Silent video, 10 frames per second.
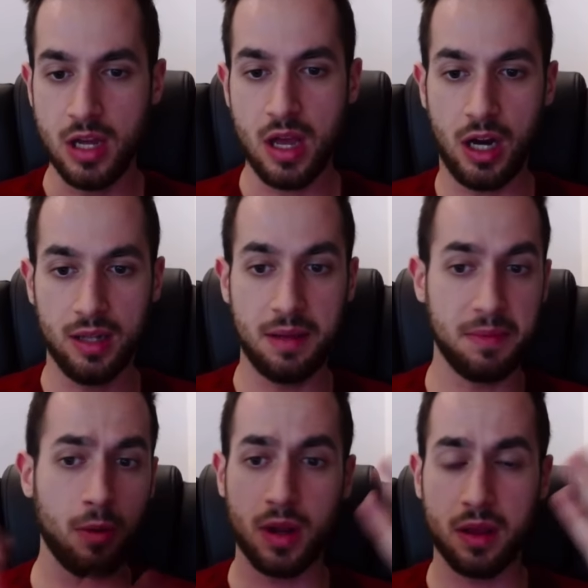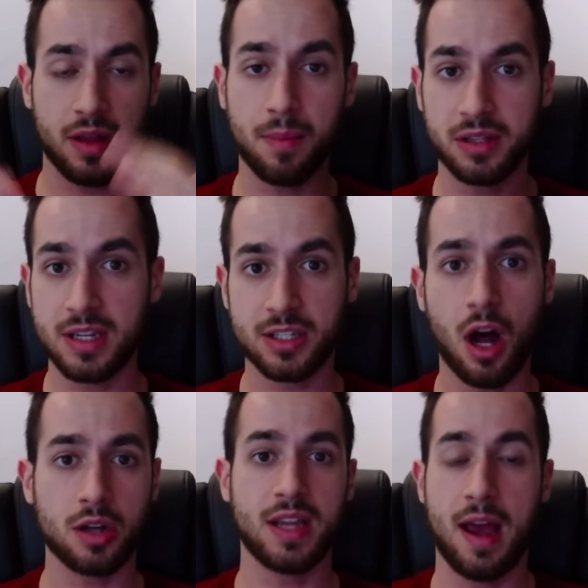Let me know what you think about these
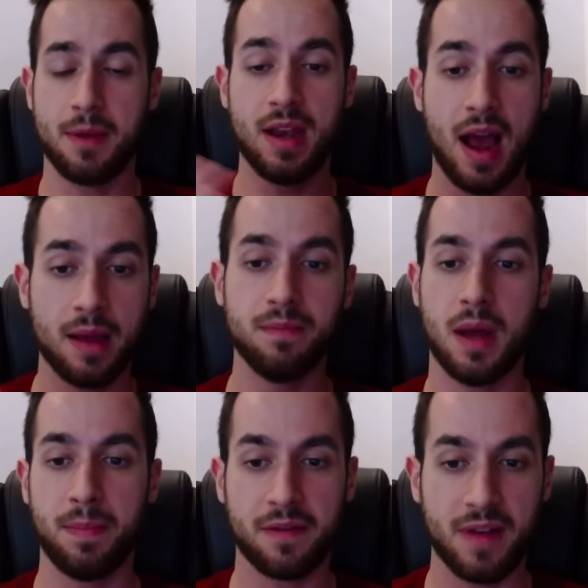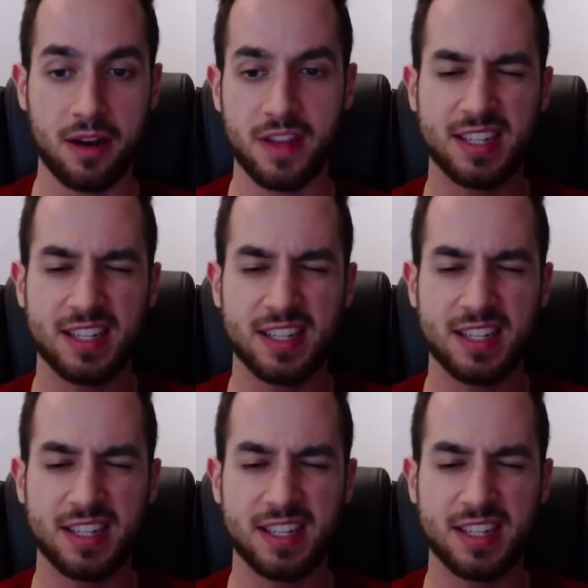stocks. I mean, I'm a big fan of these.